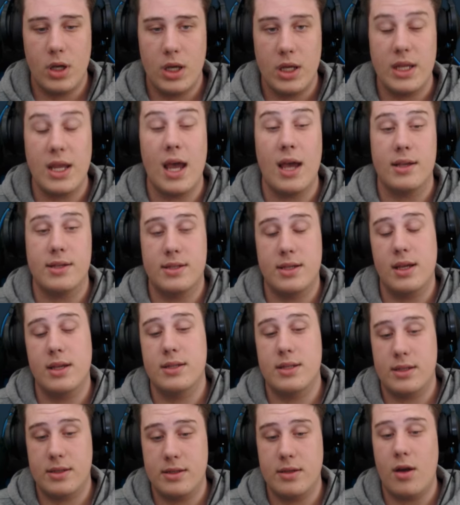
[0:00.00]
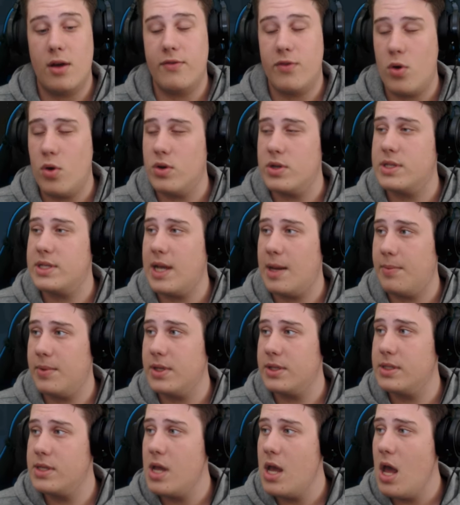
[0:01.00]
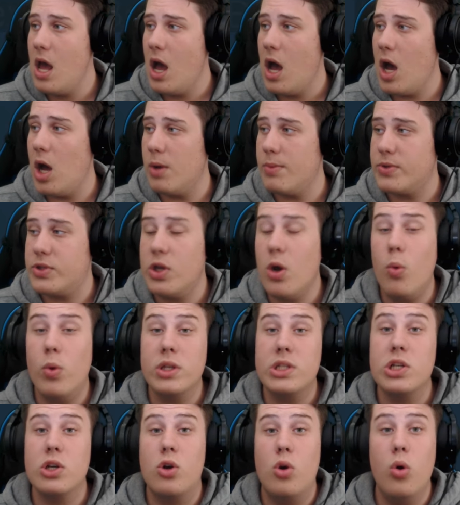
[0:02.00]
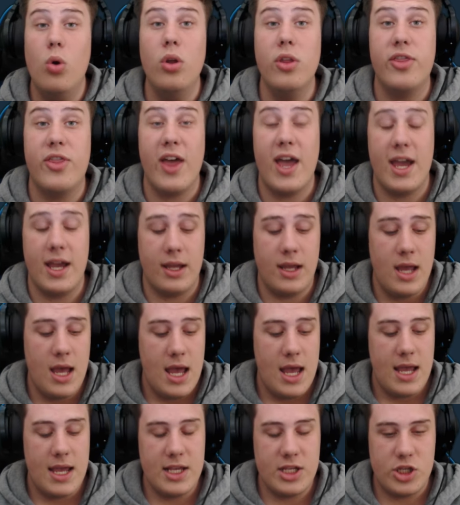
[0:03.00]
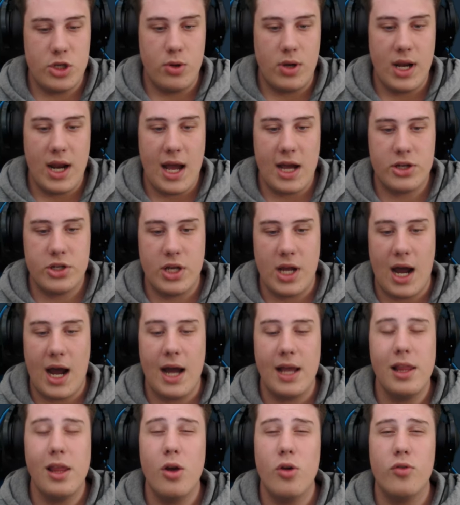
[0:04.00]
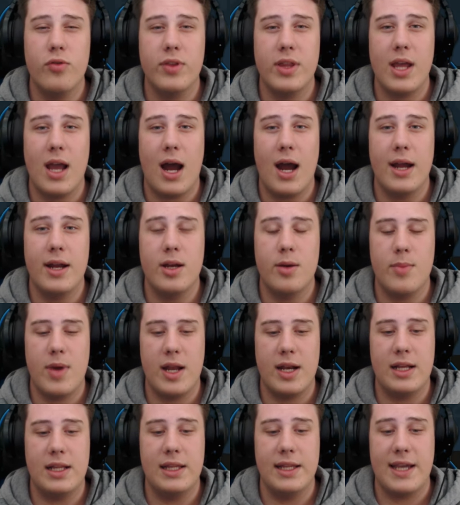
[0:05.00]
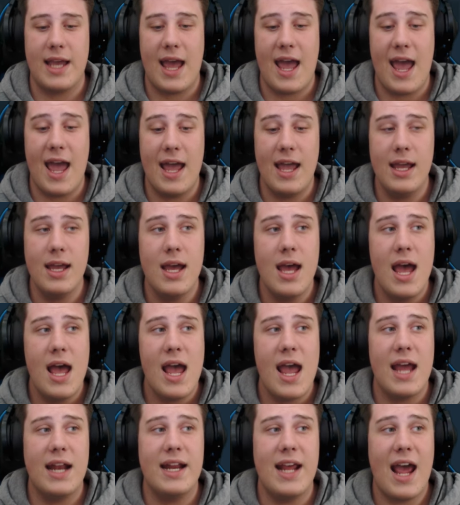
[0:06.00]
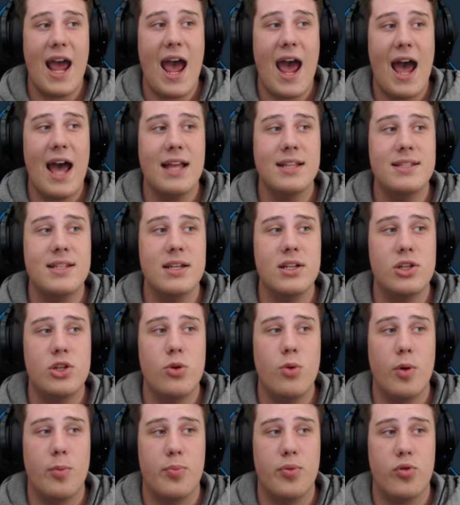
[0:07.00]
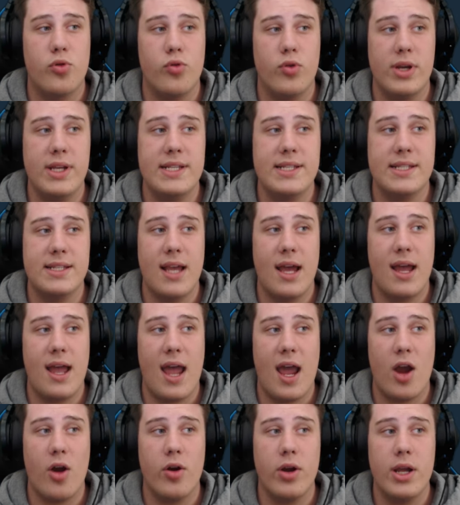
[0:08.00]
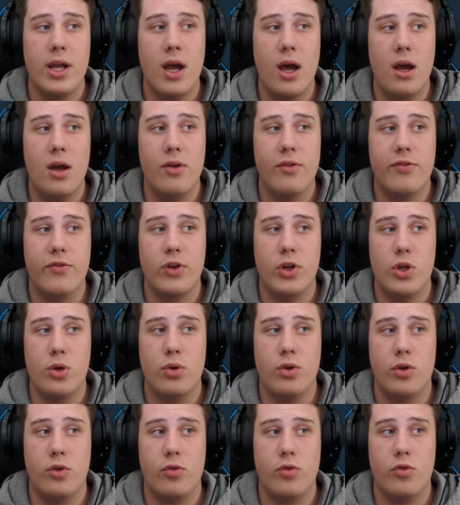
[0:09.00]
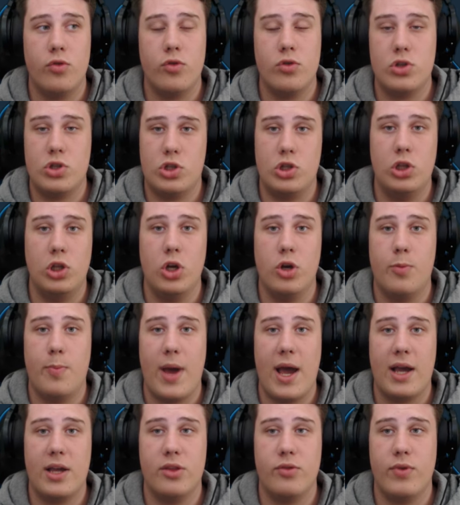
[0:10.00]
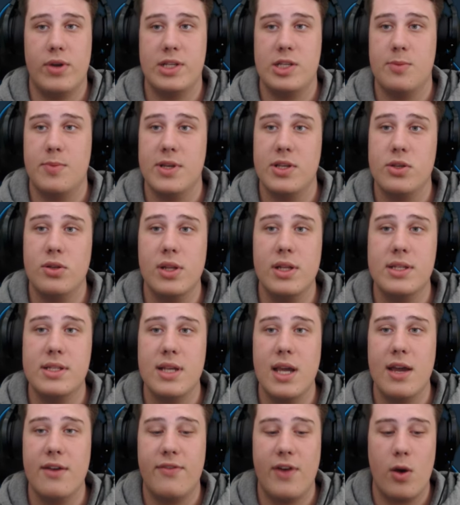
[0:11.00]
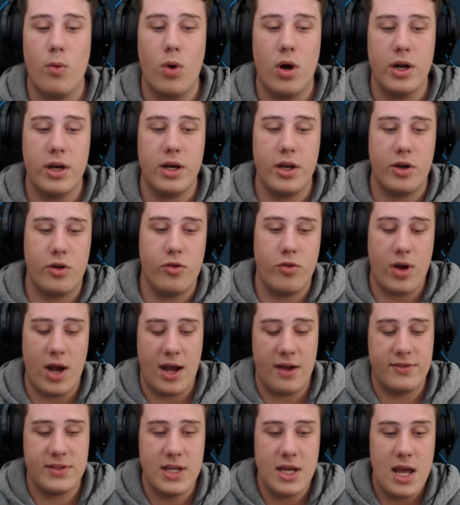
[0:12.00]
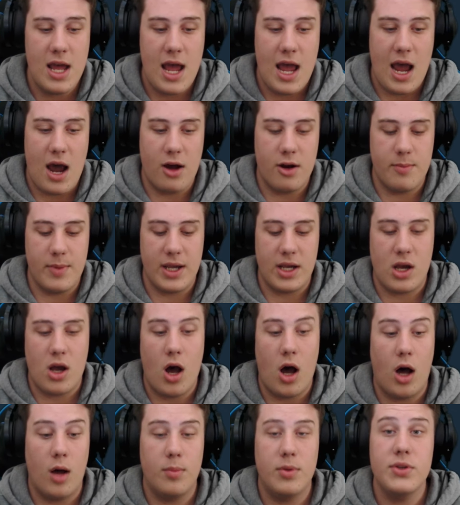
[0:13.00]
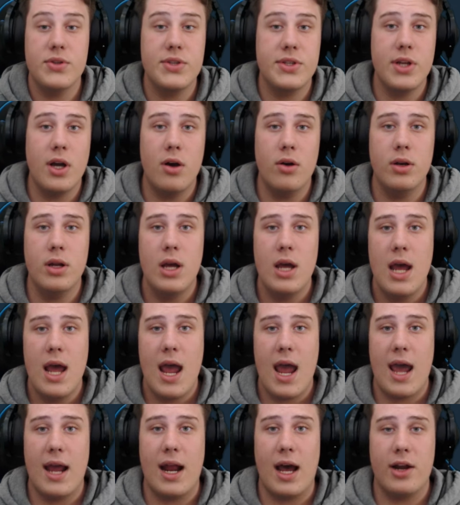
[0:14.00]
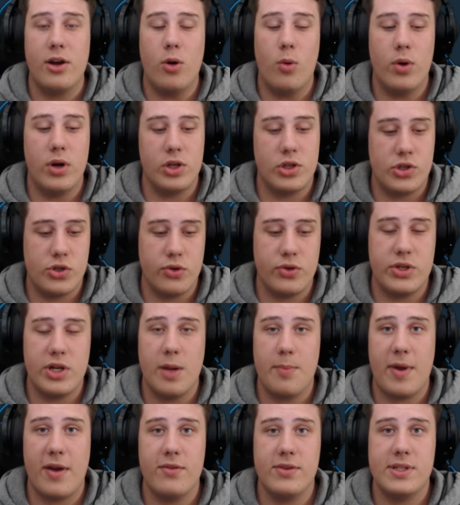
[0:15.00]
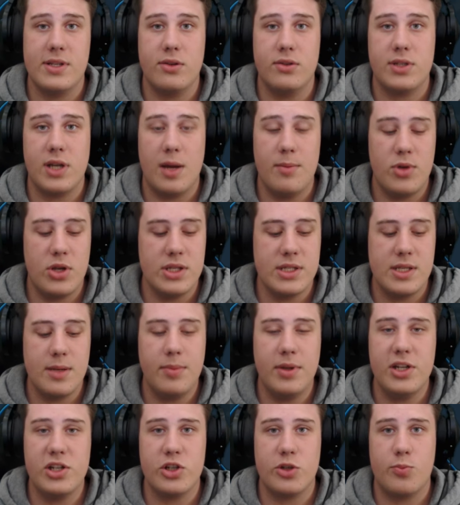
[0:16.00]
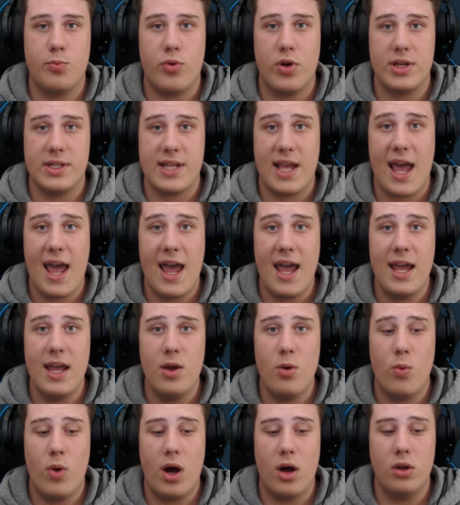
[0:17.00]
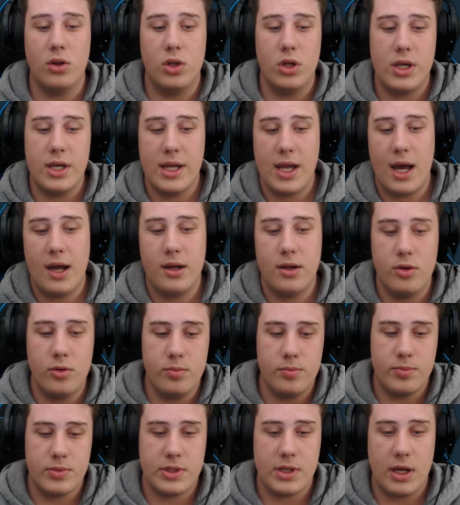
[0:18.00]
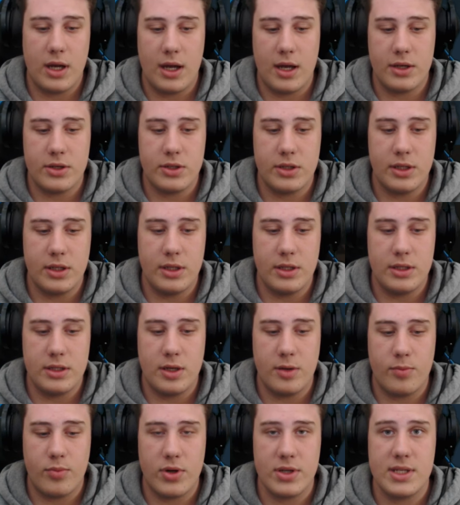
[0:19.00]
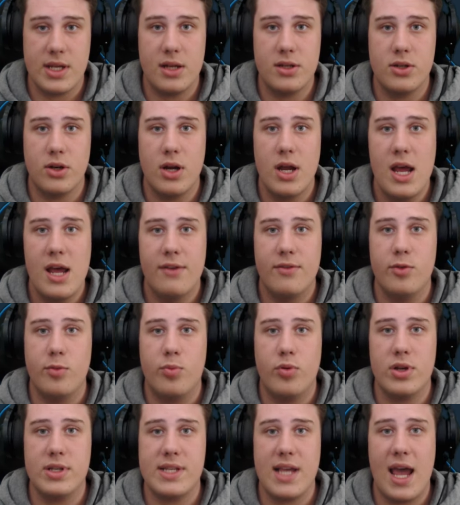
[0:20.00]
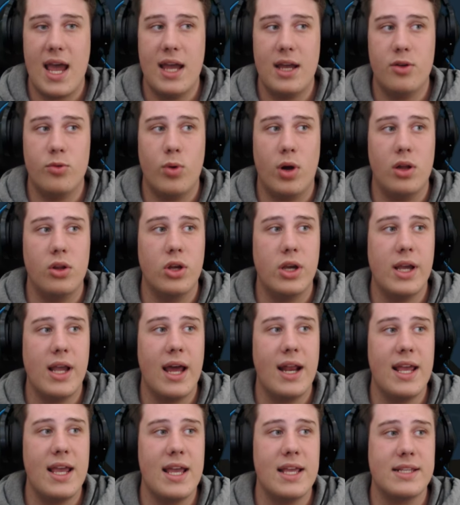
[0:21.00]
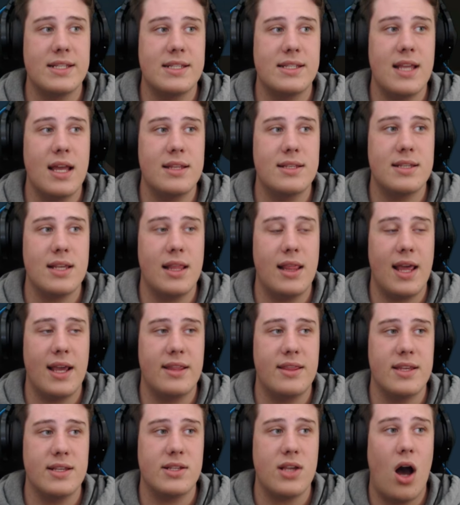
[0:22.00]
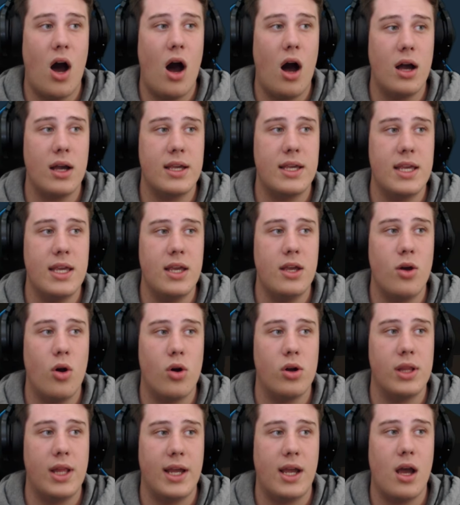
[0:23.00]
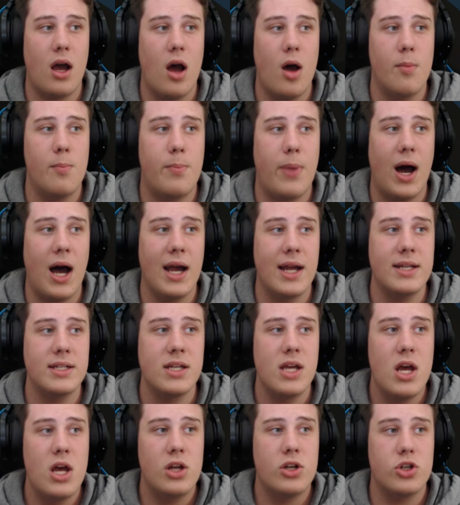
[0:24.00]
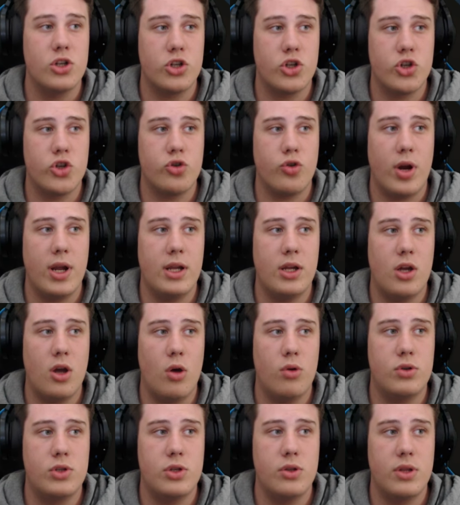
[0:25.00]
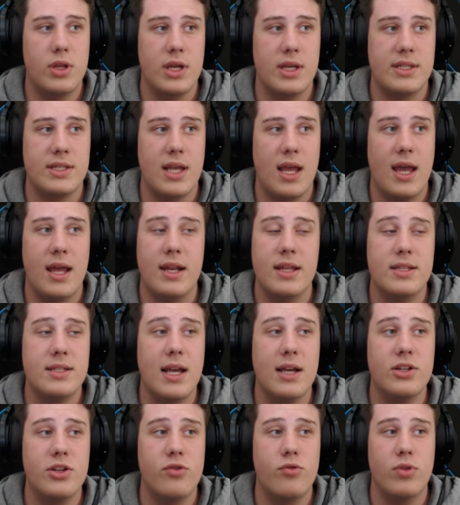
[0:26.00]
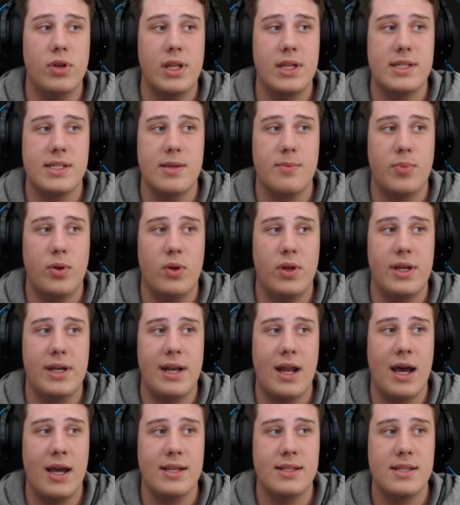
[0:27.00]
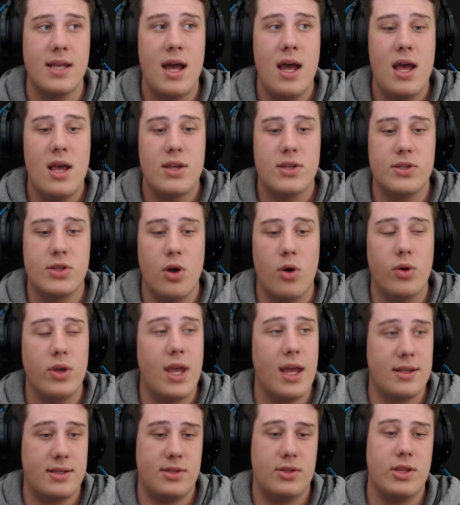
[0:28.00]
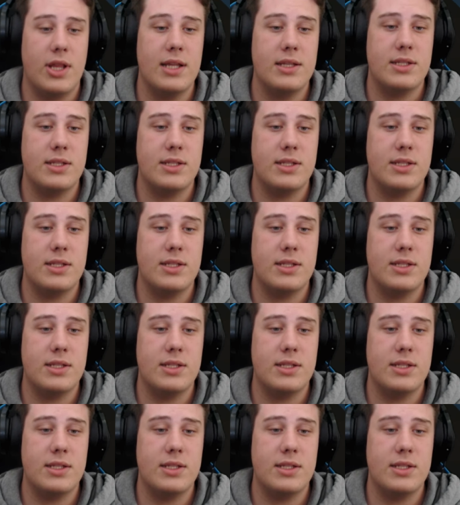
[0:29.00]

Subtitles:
Yes, of course, saplings. So what's a cool thing is you can actually highlight over the item and click A, and it adds it to a preset area for you to look back at the recipe. So let's say if I wanted to craft how to make cobblestone, and I don't want to search it up every single time, you can simply just press A while looking at it. Oops, I actually didn't press enter. If you press A while looking at it, it sets like this hotkey or like a bind to straight go to this, and it's actually really simple and nice. So yes, so that's